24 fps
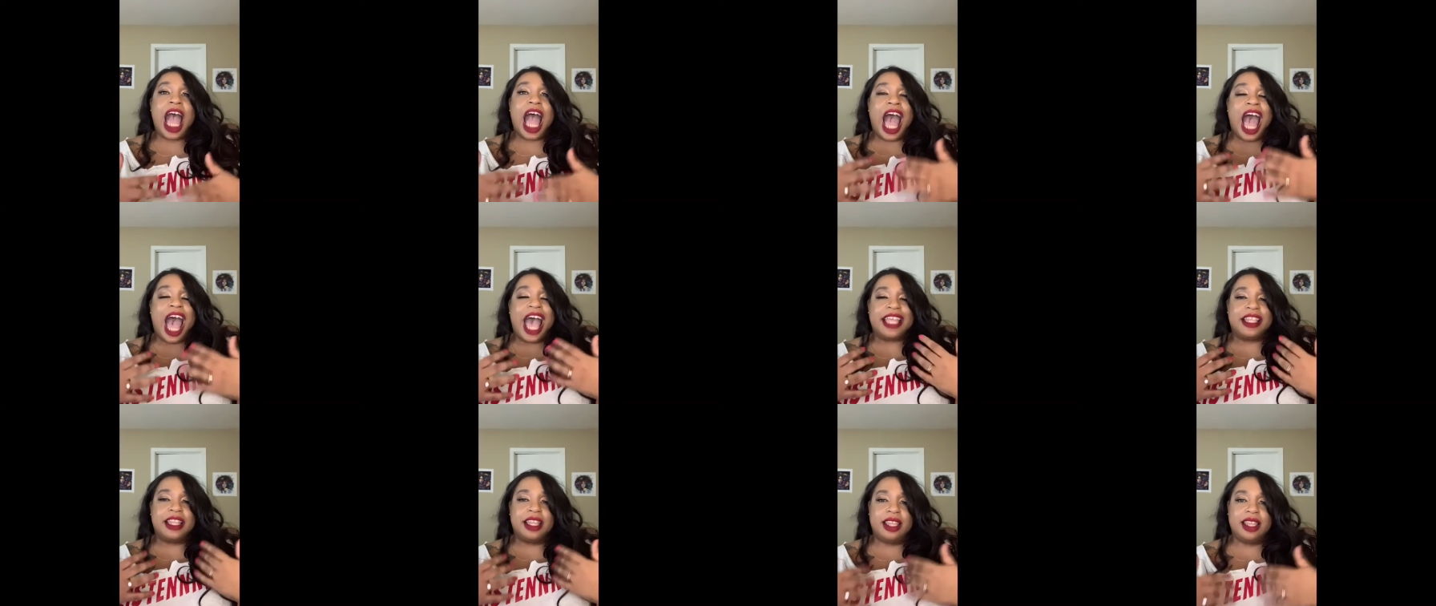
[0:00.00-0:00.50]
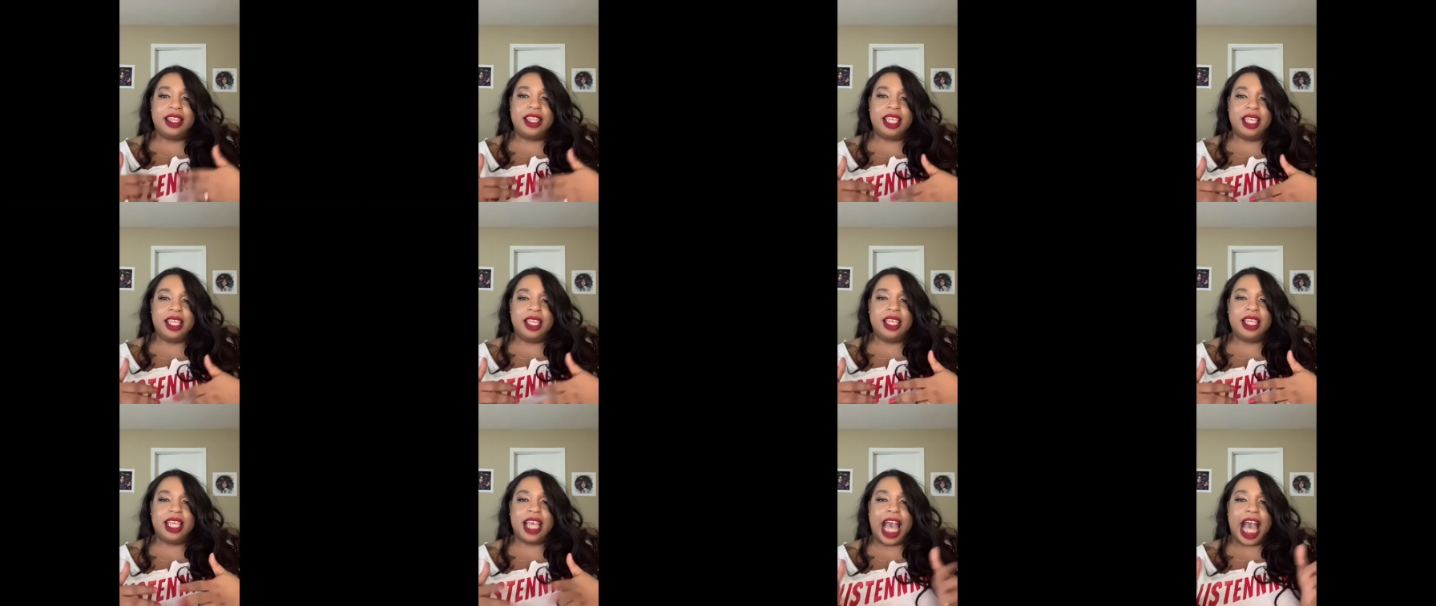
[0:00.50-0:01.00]
I
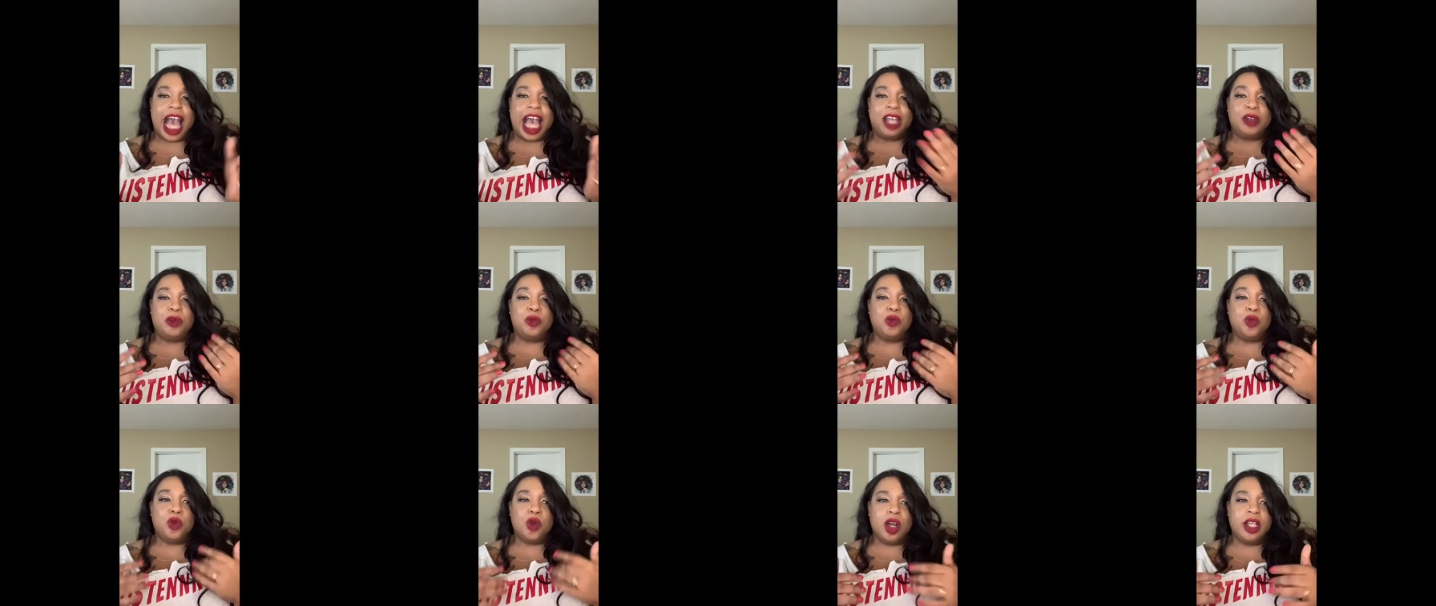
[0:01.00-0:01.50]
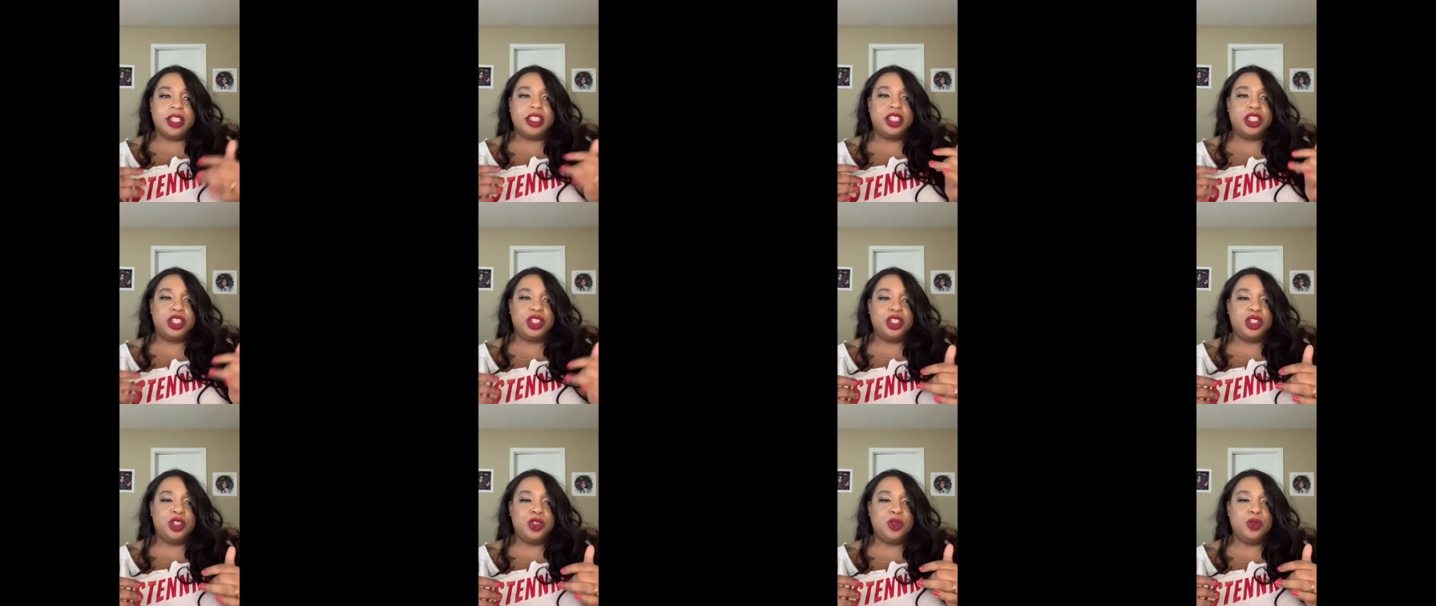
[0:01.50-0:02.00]
think I want to
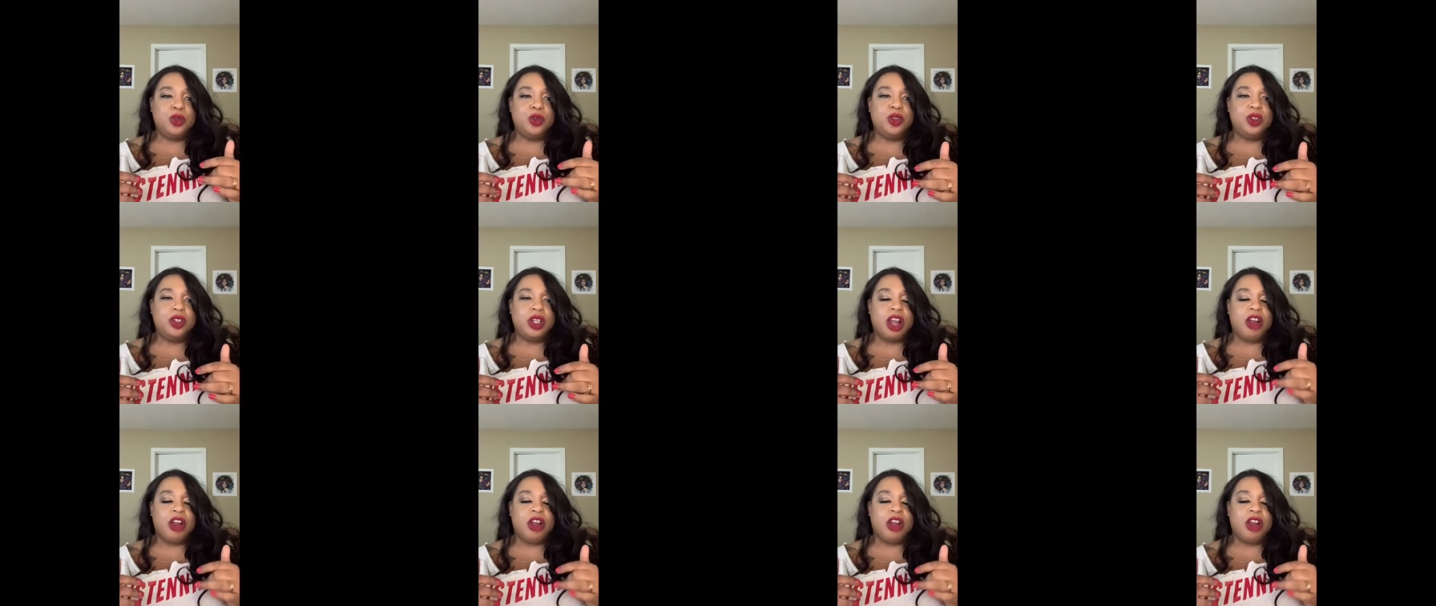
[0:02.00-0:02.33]
do